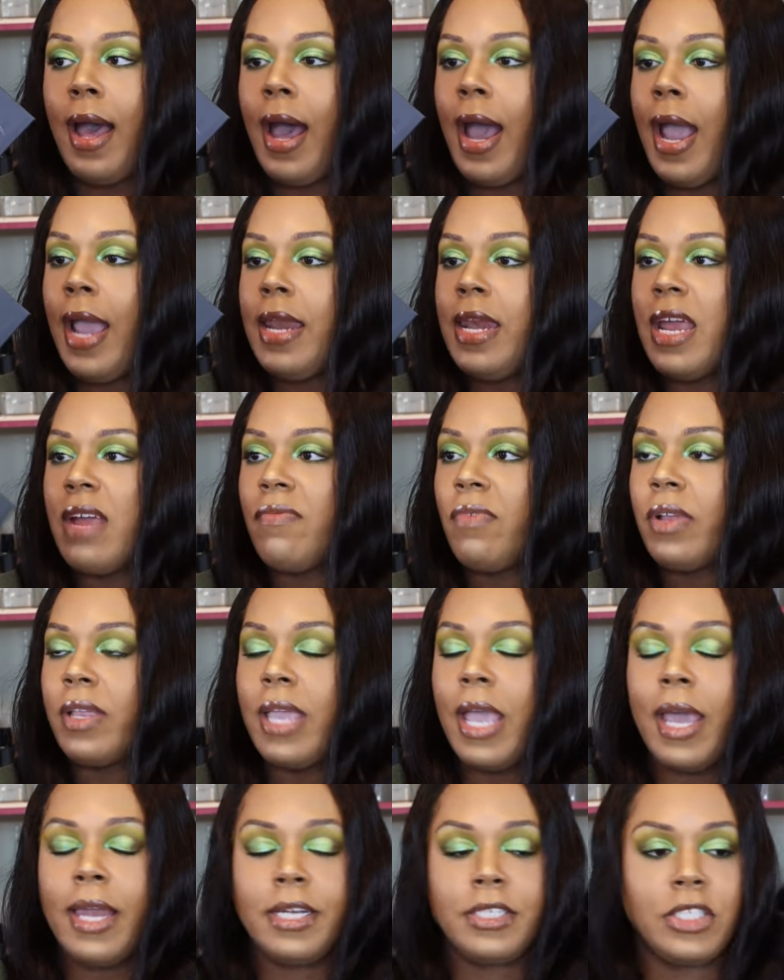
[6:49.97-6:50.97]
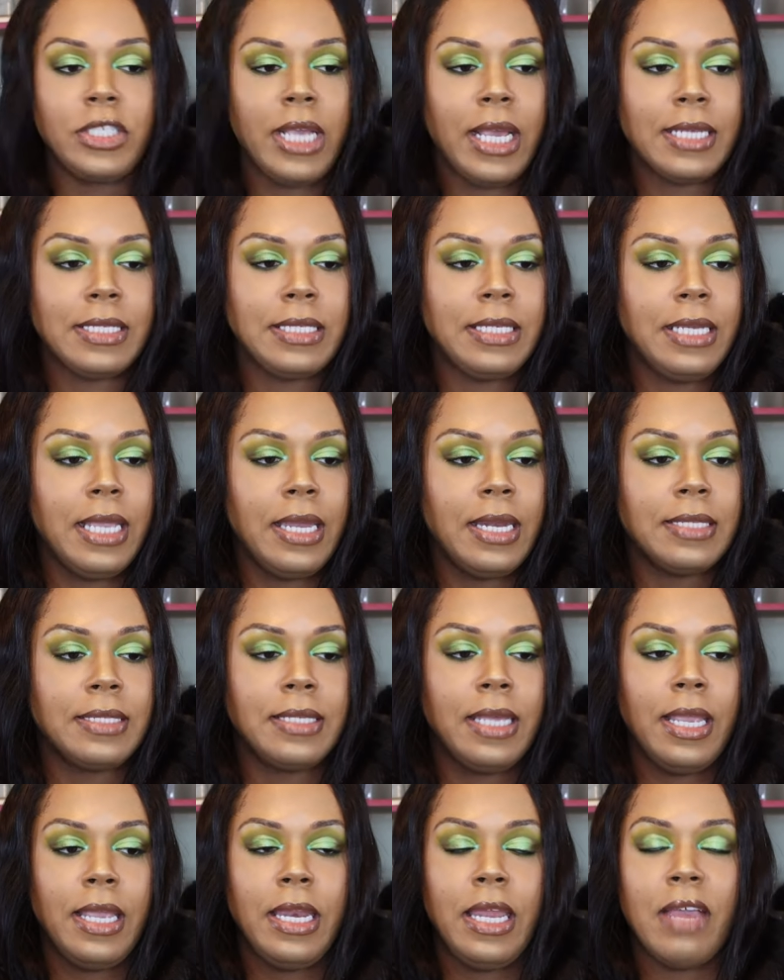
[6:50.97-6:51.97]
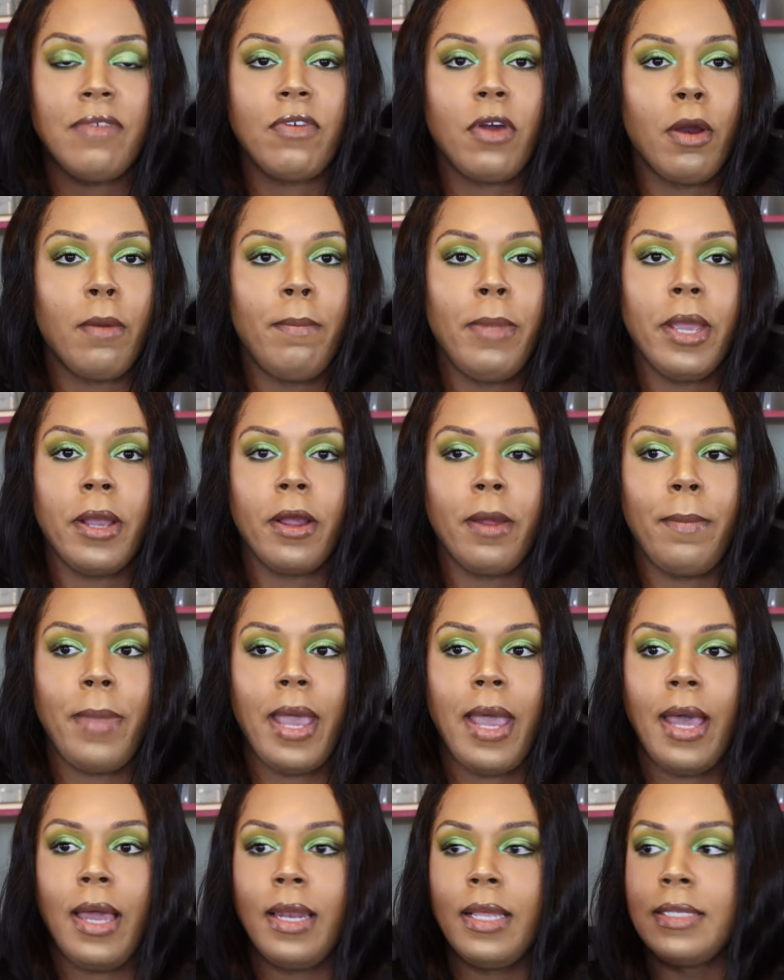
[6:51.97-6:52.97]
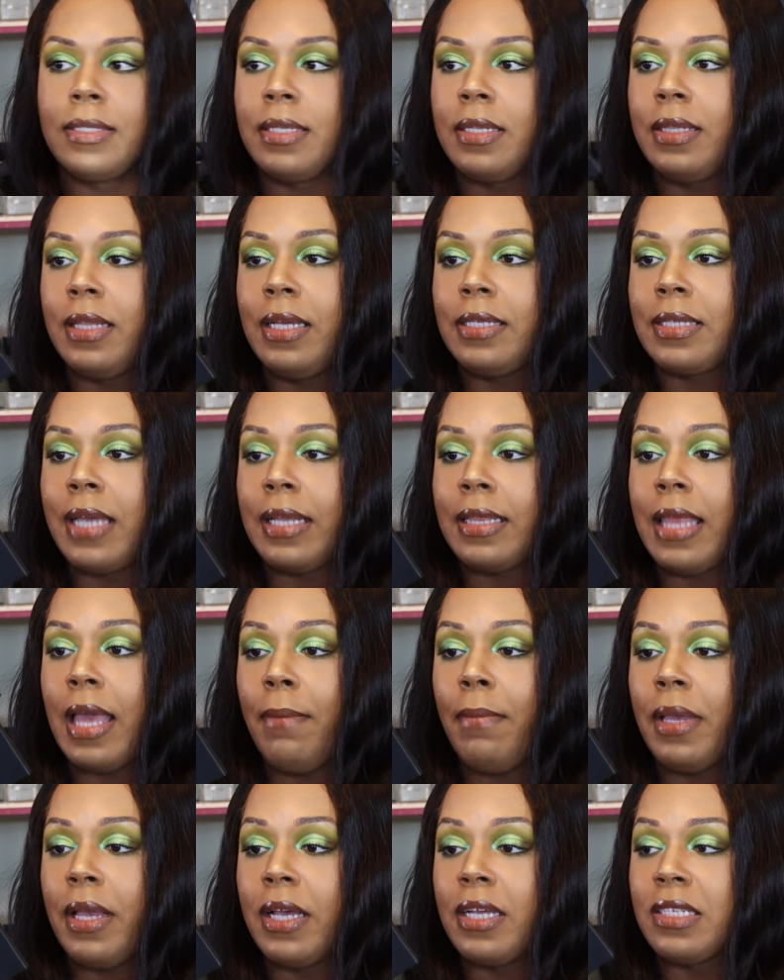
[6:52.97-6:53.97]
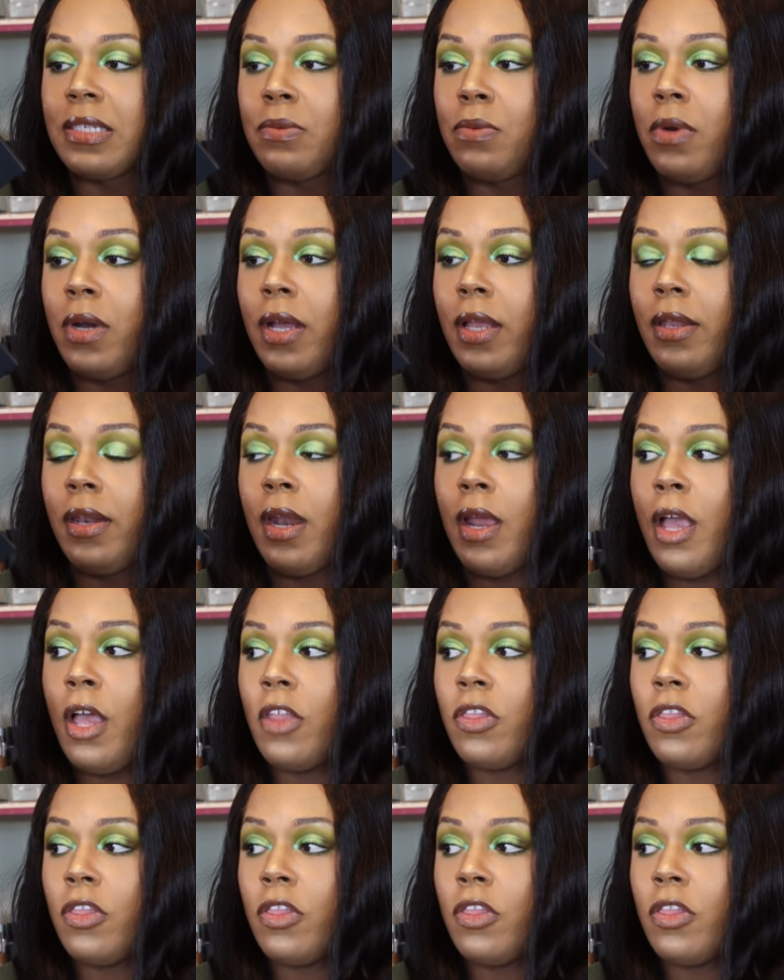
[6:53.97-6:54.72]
I never got a chance to get into any of her bigger palettes and things like that because one,